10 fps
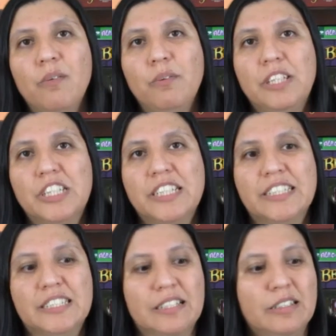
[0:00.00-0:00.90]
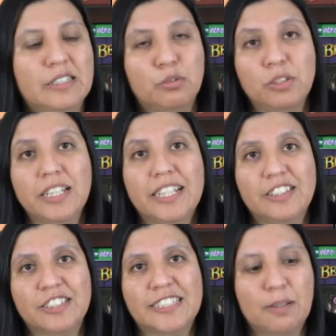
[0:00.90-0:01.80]
which is really
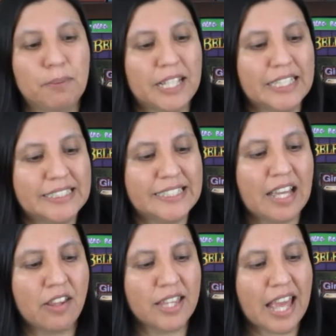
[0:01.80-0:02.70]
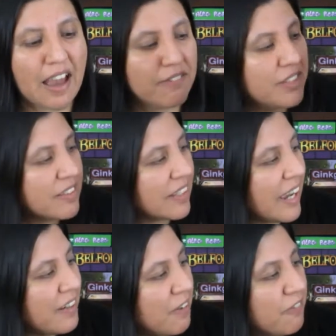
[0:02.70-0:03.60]
interesting because now they have this
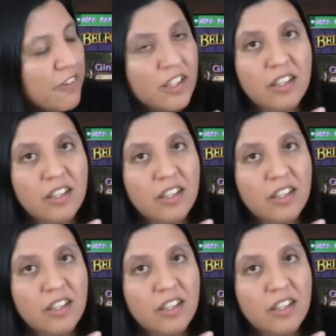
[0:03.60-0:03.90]
kind of